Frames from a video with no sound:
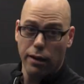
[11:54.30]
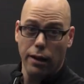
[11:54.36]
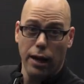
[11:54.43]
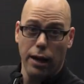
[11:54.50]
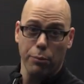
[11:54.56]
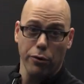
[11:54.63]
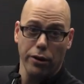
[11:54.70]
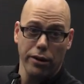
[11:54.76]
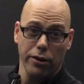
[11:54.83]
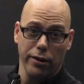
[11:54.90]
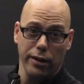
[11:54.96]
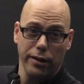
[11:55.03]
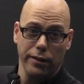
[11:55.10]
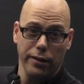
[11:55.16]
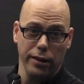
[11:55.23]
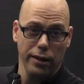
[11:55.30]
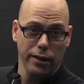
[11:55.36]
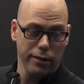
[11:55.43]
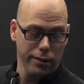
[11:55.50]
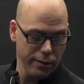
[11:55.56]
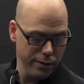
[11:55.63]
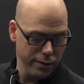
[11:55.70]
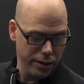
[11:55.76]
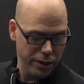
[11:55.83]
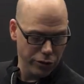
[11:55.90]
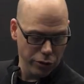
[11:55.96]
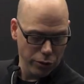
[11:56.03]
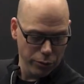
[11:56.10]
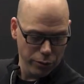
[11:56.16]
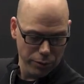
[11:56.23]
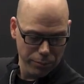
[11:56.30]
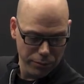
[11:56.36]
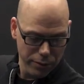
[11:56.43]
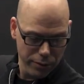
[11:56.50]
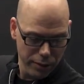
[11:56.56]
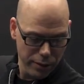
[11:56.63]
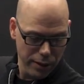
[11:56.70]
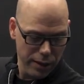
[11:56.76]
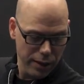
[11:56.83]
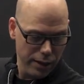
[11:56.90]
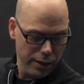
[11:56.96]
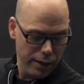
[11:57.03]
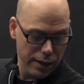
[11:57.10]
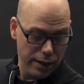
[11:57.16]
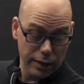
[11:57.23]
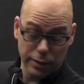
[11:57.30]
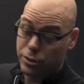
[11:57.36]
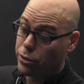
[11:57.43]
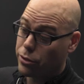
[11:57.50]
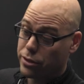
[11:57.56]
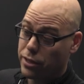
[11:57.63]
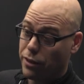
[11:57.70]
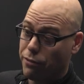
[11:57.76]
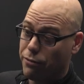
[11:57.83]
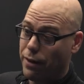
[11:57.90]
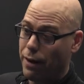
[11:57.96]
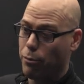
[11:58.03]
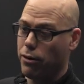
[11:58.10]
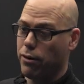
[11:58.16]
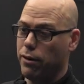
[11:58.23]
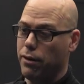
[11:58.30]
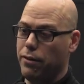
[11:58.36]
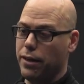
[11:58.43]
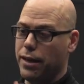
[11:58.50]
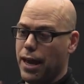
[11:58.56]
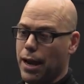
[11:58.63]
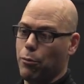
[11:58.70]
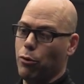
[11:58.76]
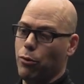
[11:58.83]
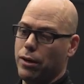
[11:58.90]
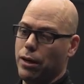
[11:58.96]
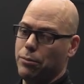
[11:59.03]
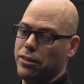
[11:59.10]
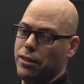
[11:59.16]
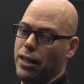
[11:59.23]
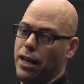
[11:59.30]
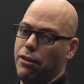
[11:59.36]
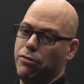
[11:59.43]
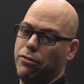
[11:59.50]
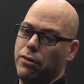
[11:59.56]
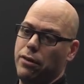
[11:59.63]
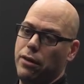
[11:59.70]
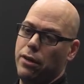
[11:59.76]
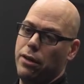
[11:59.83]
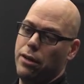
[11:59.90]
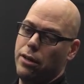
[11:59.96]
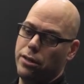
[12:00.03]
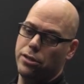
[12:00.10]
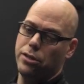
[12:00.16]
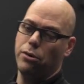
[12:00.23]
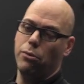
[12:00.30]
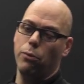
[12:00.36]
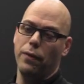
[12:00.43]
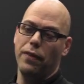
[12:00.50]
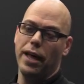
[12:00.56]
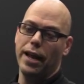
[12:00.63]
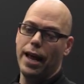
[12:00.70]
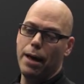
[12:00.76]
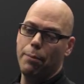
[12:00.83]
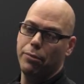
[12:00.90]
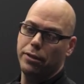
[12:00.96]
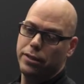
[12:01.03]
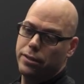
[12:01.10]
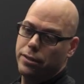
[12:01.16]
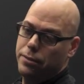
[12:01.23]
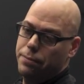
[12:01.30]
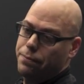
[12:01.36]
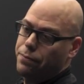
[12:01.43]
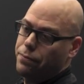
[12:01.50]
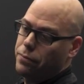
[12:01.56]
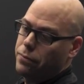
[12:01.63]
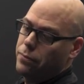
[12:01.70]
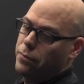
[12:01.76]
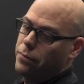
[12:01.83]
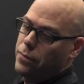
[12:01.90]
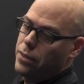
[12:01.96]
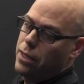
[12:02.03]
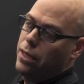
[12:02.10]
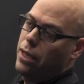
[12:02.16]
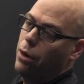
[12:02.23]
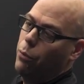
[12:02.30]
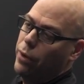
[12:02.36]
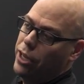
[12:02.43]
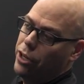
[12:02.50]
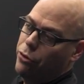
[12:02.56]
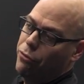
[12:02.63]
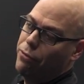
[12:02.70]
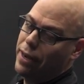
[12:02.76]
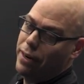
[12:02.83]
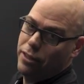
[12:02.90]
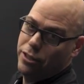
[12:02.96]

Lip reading: operator in the control room turns on the fiber, the camera will come to life. So when that happens, we can do final